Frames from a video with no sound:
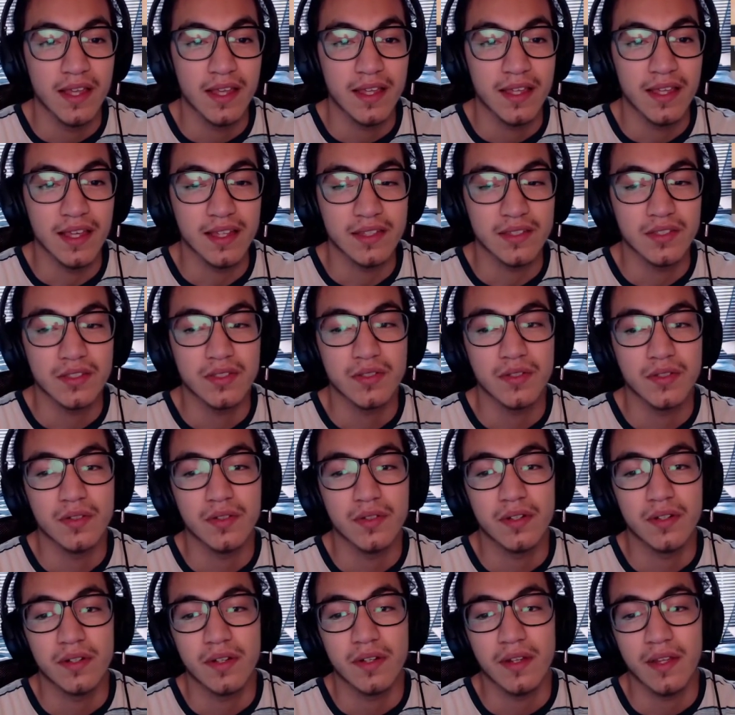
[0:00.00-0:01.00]
get
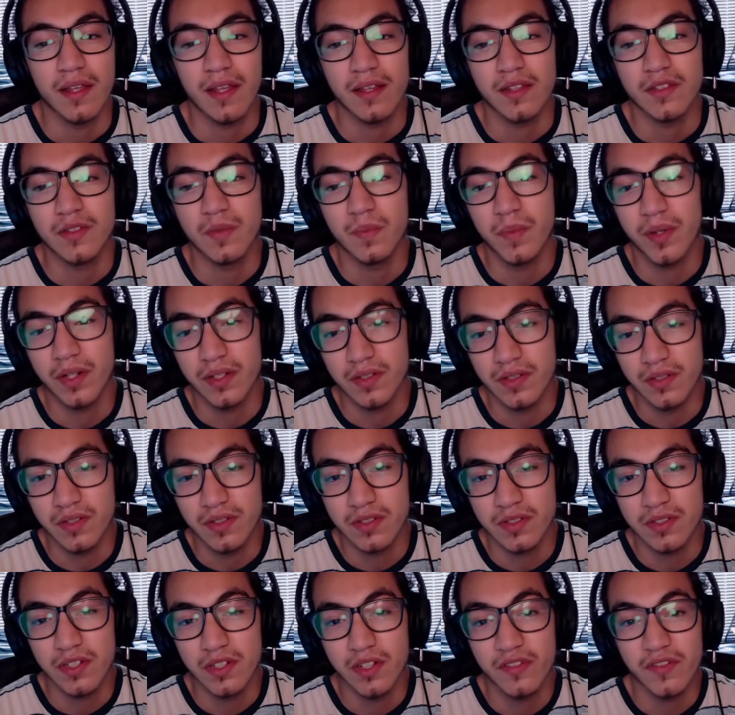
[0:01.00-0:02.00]
soon to put into the
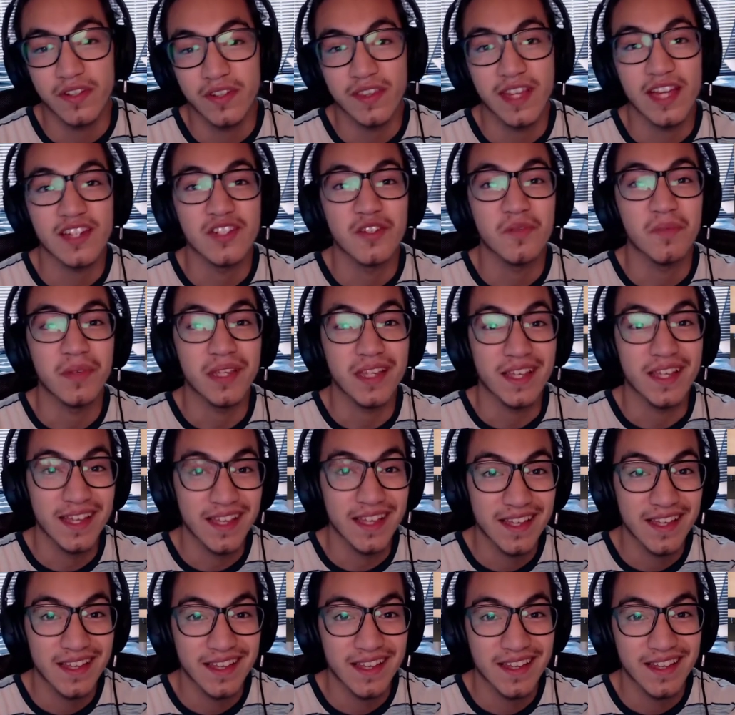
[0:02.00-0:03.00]
server, and that should be
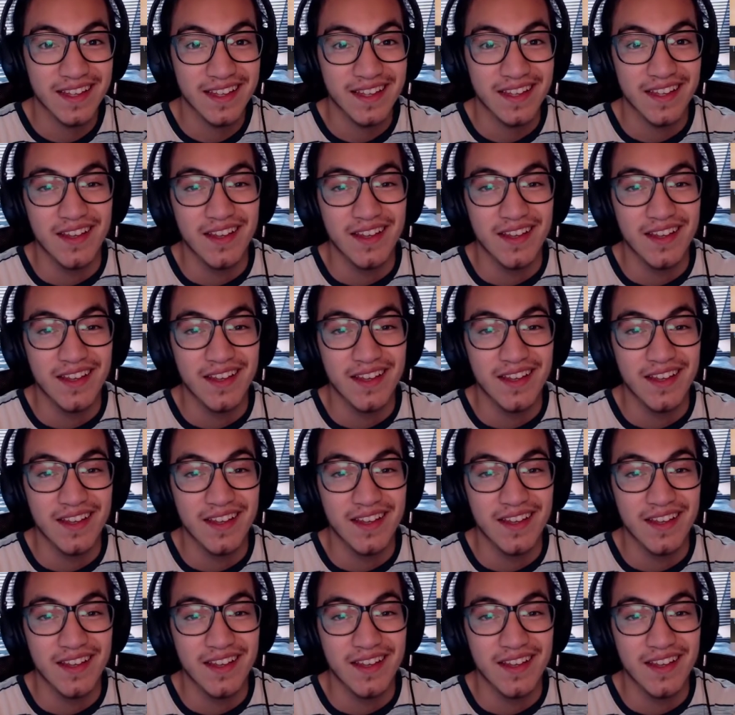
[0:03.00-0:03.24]
it.